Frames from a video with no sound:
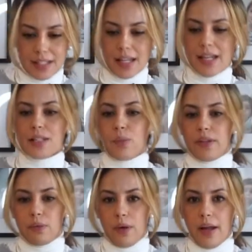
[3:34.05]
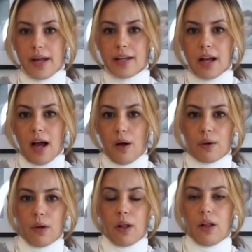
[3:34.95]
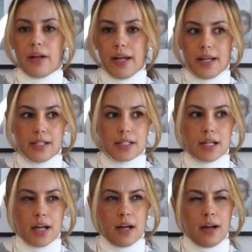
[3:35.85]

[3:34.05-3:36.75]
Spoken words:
the seats with the hand alcohol and